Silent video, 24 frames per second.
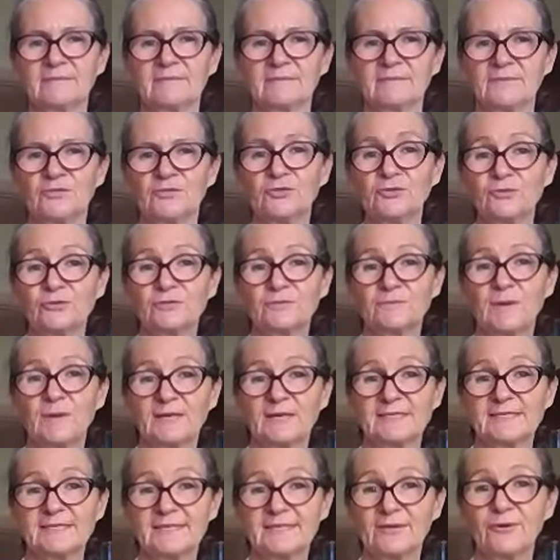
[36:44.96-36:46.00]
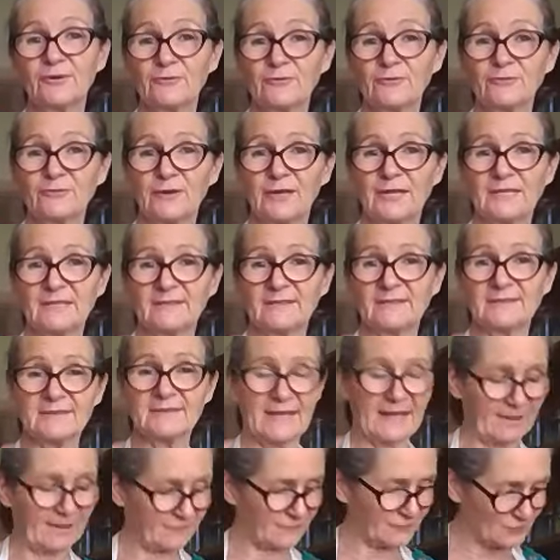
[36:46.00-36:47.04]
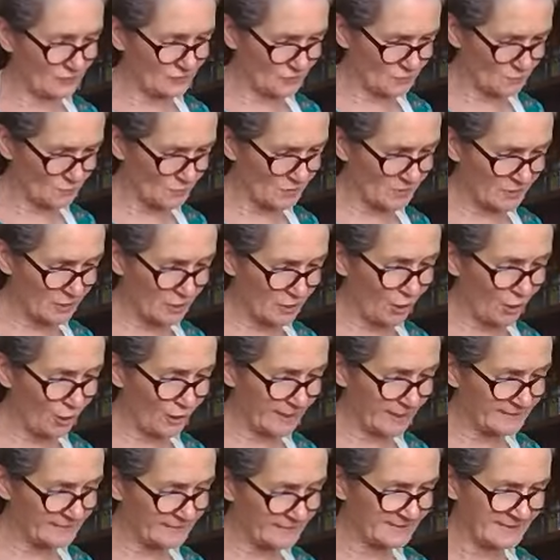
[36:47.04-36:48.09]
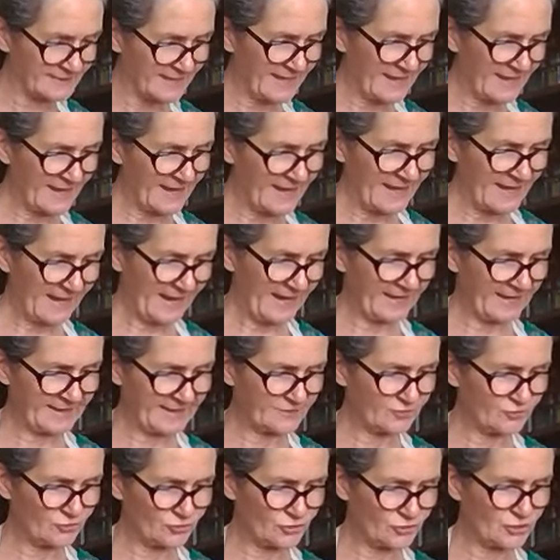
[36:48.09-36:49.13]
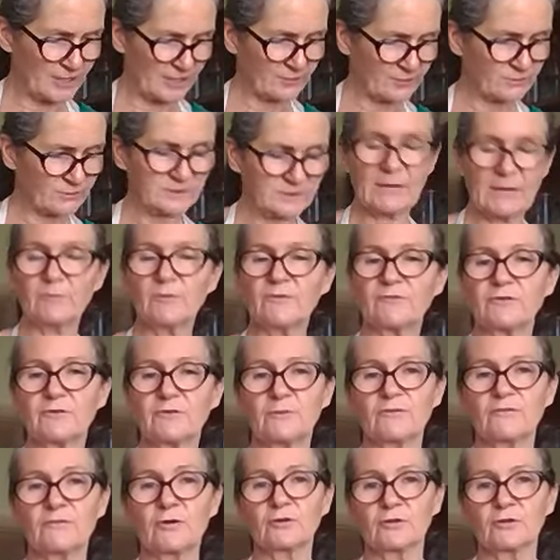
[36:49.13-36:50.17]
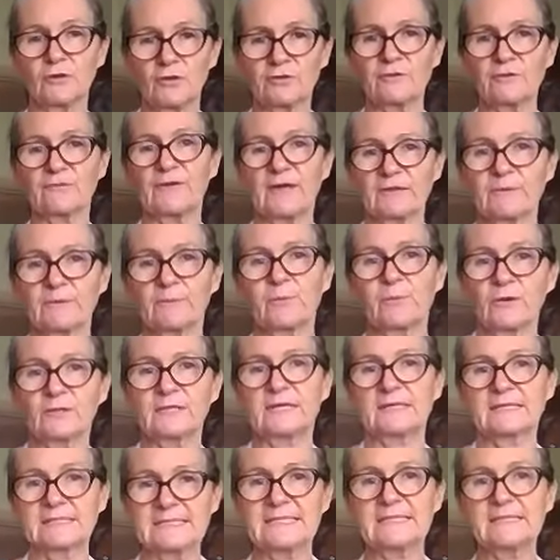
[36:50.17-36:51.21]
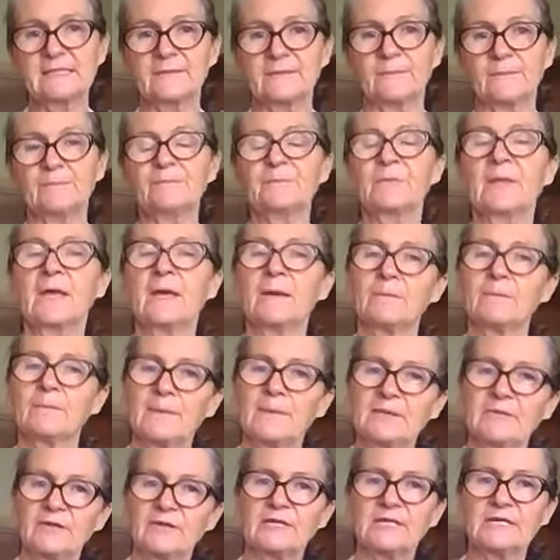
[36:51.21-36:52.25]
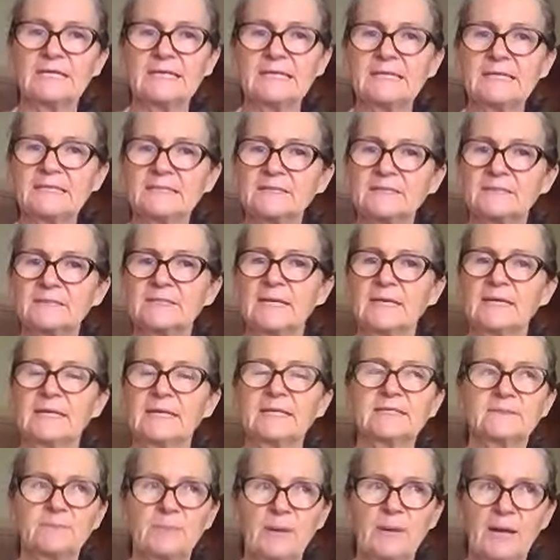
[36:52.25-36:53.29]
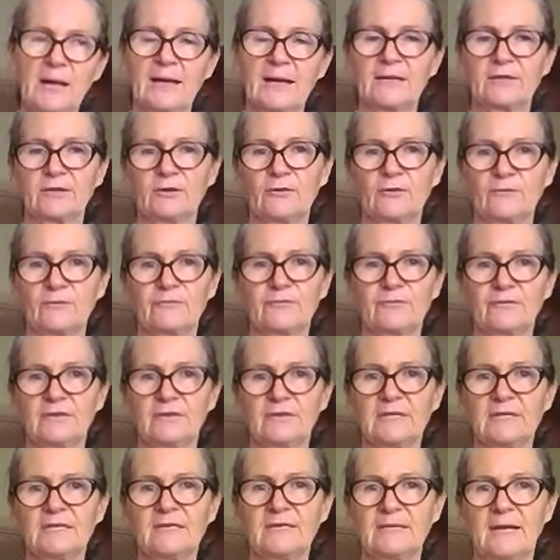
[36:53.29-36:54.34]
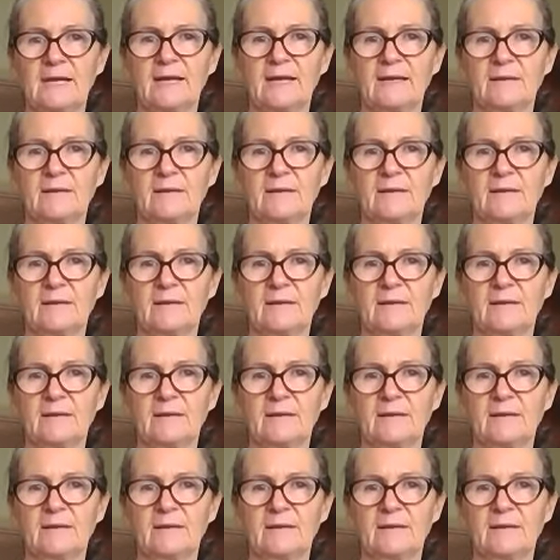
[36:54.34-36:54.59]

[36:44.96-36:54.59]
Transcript: use myself and have used with clients. And, you know, some of them have got a lot of other products in them, but the ghee is part of the